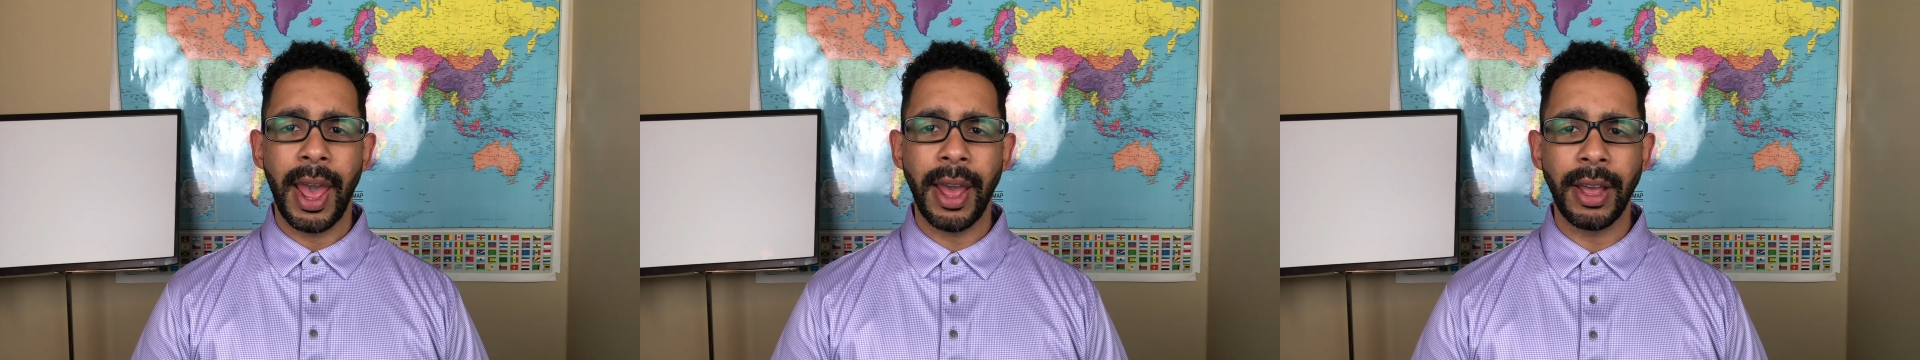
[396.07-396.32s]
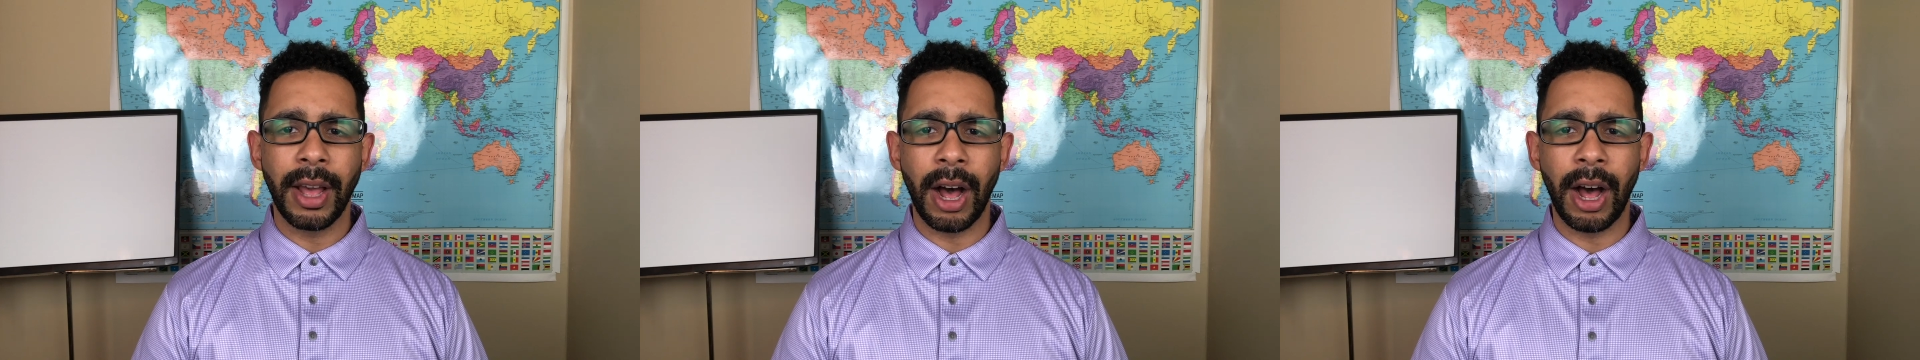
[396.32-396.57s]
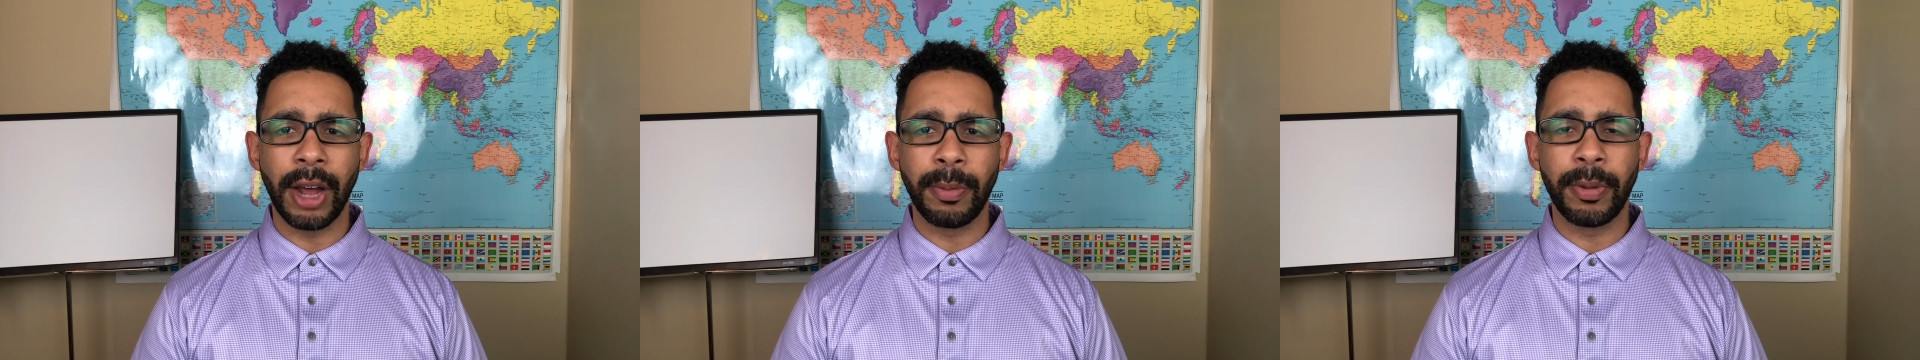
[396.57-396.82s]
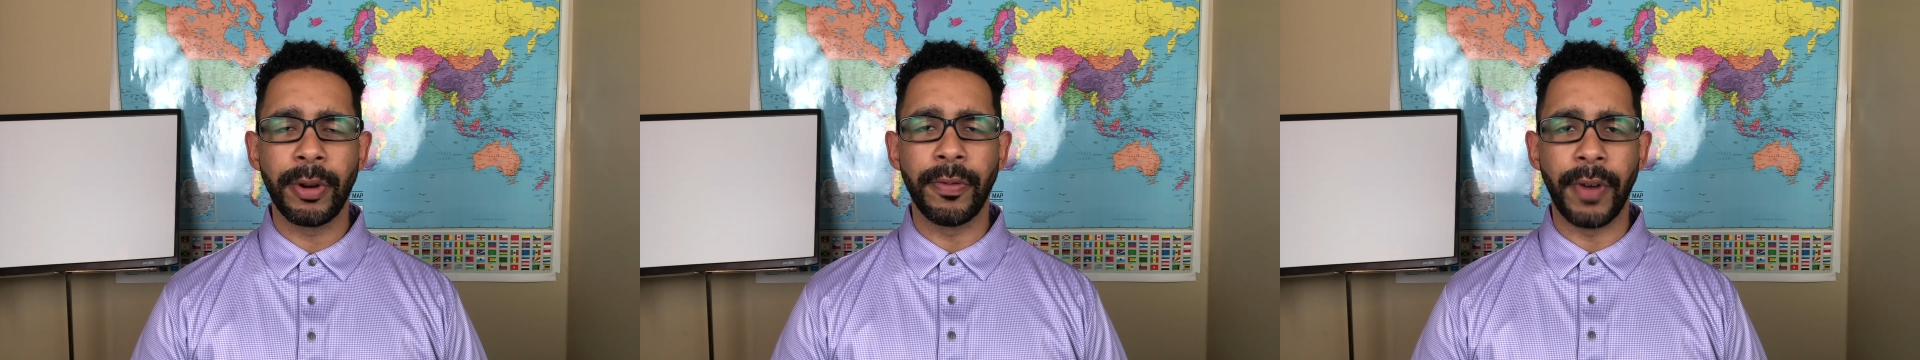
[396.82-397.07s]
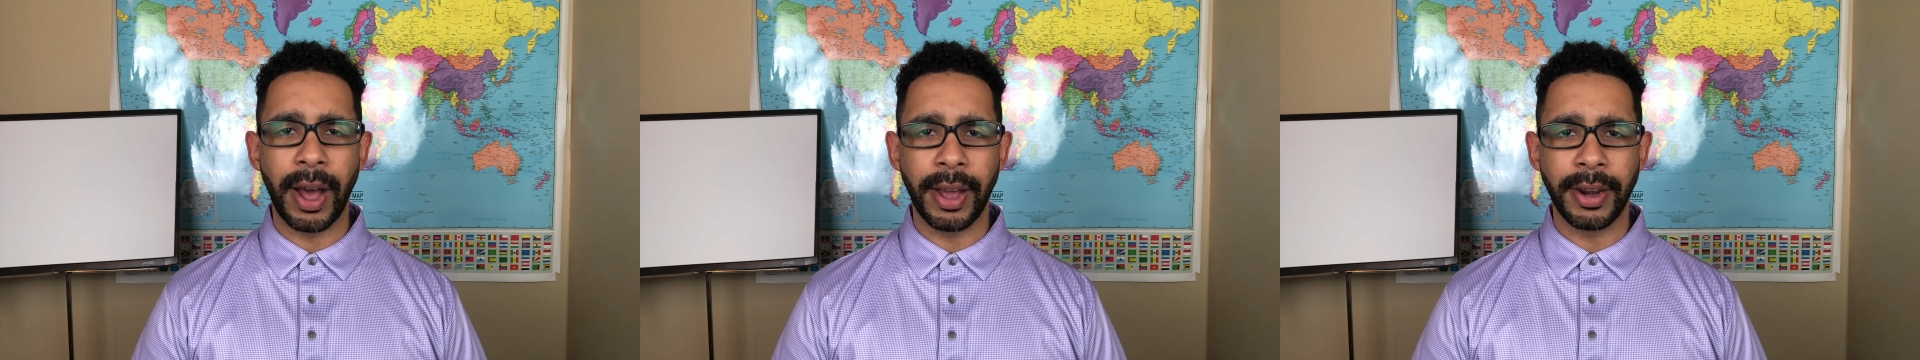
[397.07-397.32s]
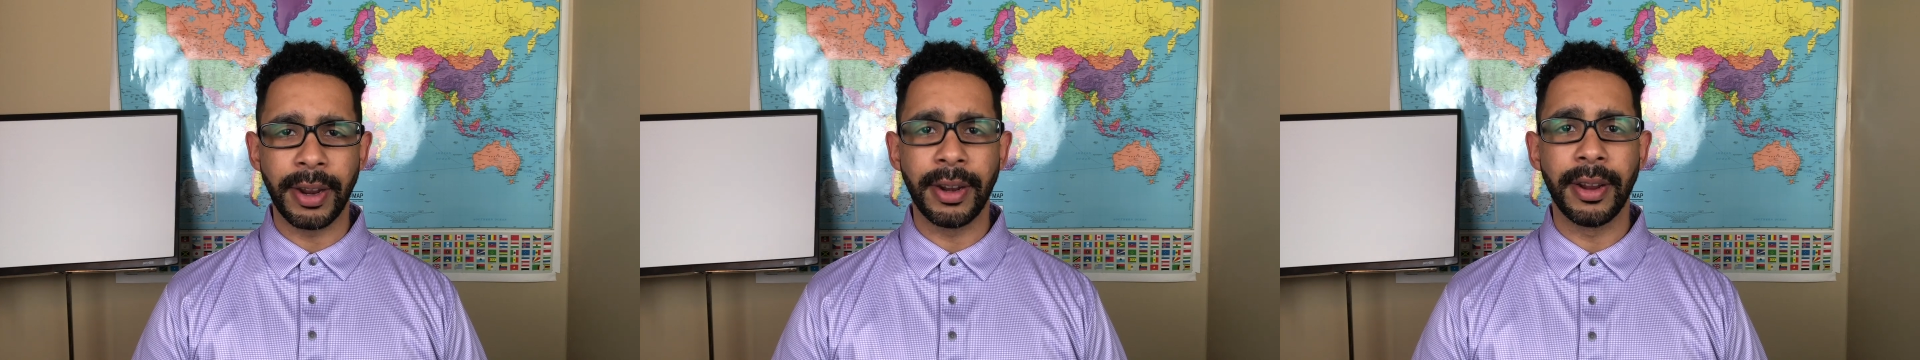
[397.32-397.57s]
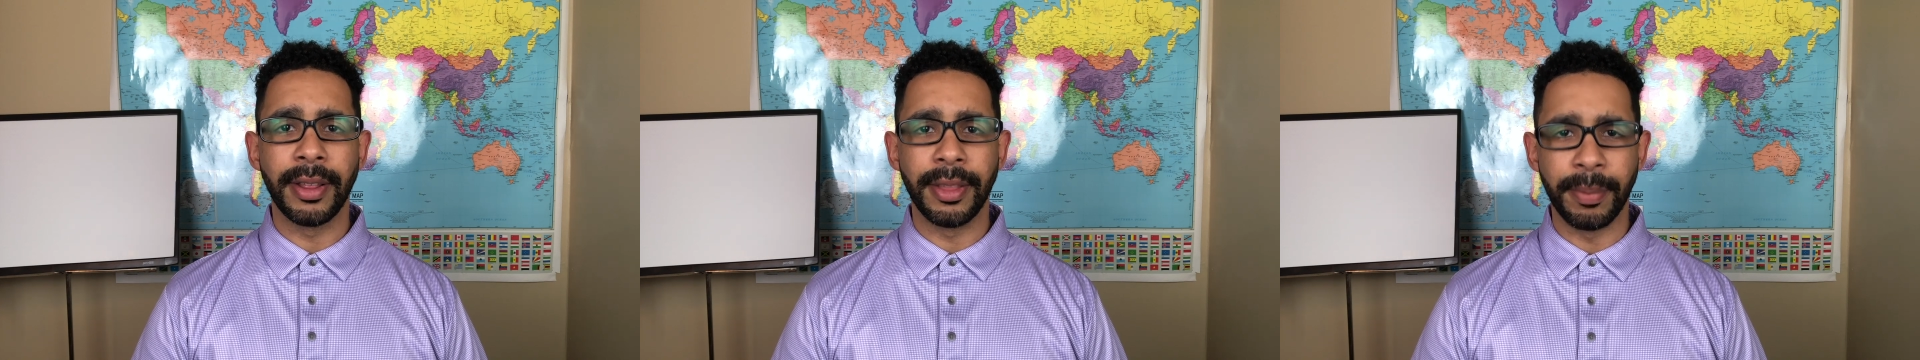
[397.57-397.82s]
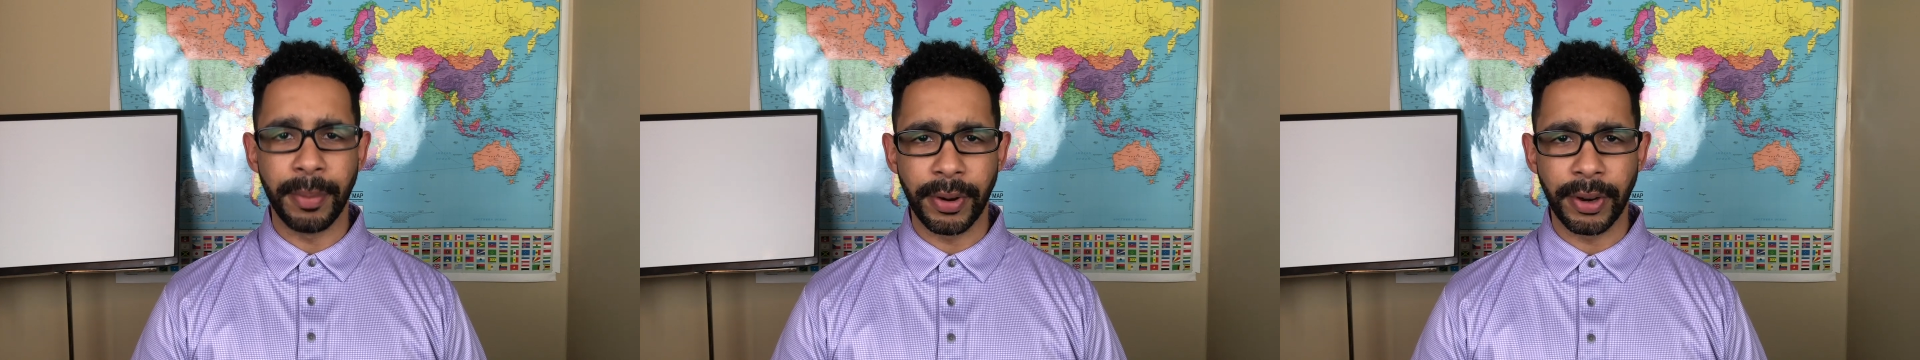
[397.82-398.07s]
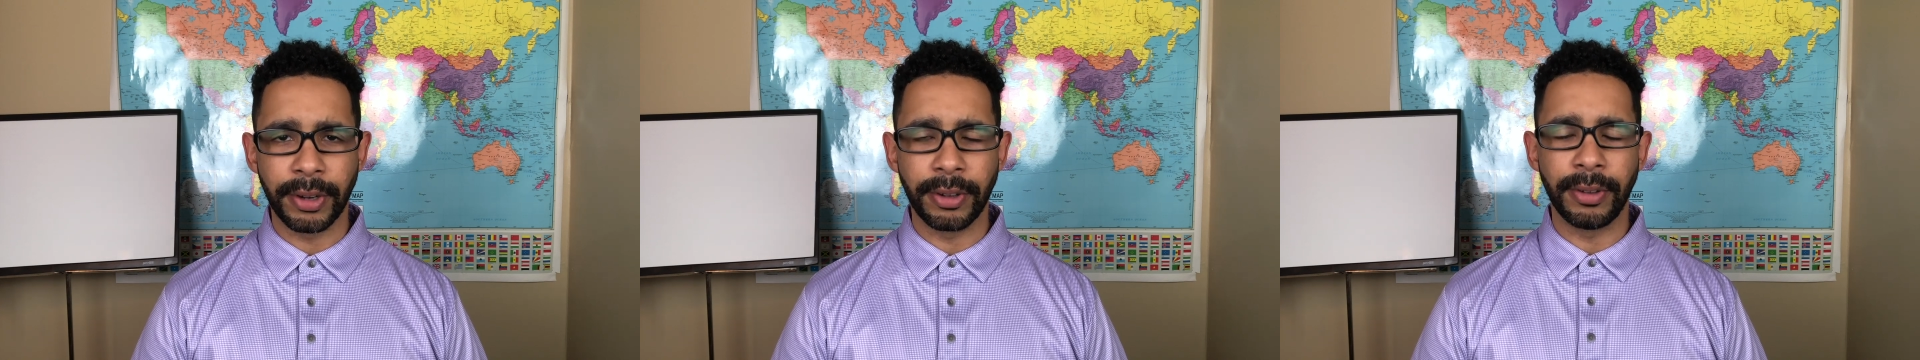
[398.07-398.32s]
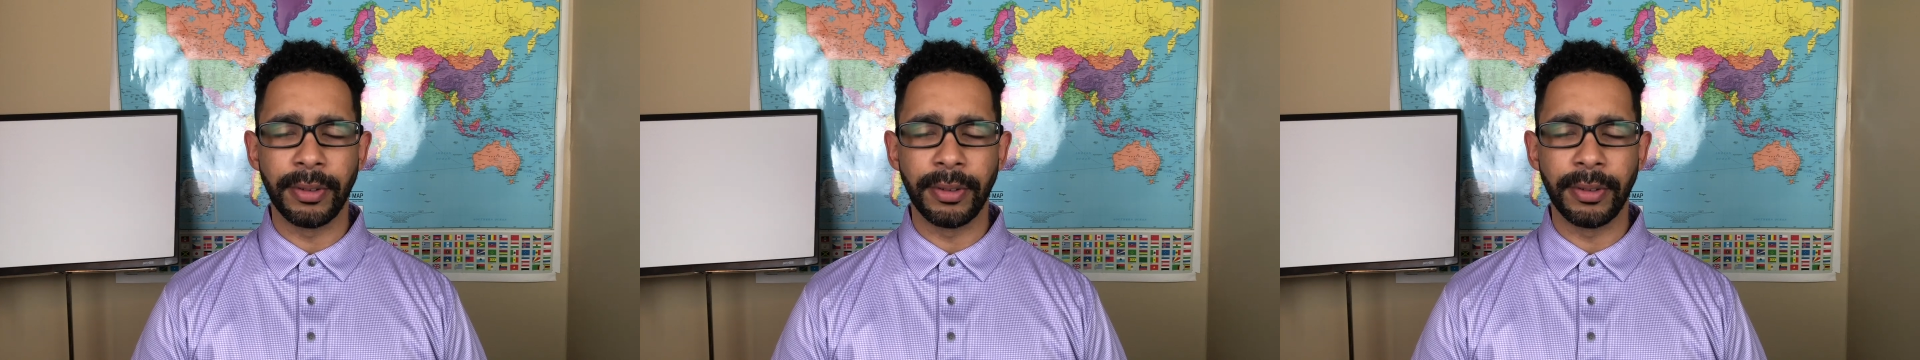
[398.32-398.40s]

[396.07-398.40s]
and God provided the miracle.